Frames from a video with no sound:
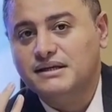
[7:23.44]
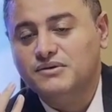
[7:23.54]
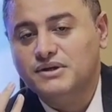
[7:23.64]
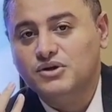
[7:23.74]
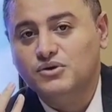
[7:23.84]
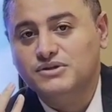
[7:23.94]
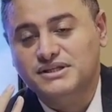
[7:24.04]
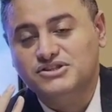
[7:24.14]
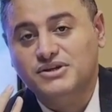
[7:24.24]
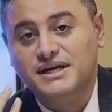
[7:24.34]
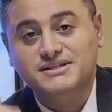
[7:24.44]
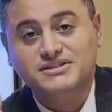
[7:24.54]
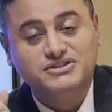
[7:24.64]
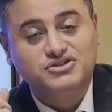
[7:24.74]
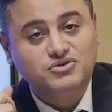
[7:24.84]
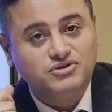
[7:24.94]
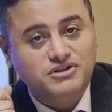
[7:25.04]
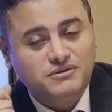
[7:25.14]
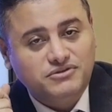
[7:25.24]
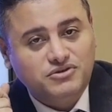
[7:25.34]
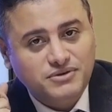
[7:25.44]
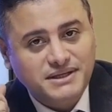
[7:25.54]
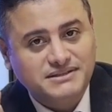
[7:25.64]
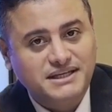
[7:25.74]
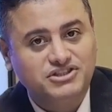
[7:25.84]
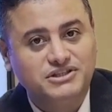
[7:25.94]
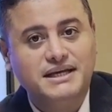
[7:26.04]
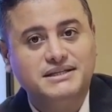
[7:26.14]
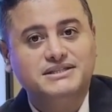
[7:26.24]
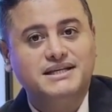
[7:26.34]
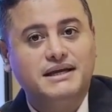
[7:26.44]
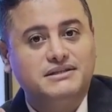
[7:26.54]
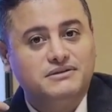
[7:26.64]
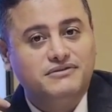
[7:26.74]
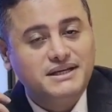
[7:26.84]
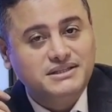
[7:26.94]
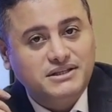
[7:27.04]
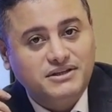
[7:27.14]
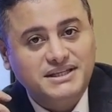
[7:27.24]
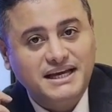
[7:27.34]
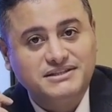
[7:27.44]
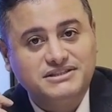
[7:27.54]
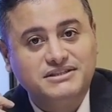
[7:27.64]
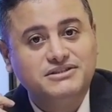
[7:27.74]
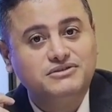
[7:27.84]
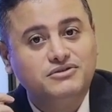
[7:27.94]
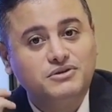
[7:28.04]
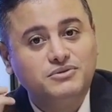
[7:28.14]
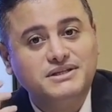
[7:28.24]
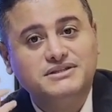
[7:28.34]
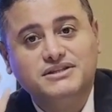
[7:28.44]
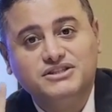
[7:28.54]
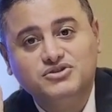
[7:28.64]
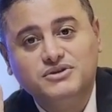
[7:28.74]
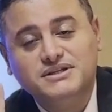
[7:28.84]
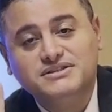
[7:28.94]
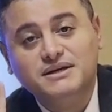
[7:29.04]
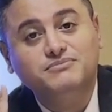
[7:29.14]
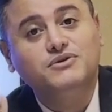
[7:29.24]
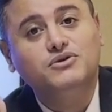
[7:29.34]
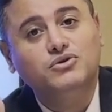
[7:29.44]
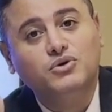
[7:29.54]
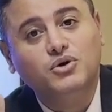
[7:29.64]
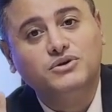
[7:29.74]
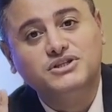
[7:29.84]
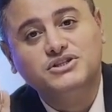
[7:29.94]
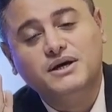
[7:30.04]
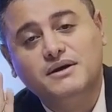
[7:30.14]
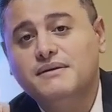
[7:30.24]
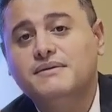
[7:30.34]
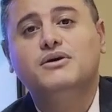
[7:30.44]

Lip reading: We call these trends short term, so pay attention. In the science of technical analysis, 3 weeks is the shortest time for you to hold a stock.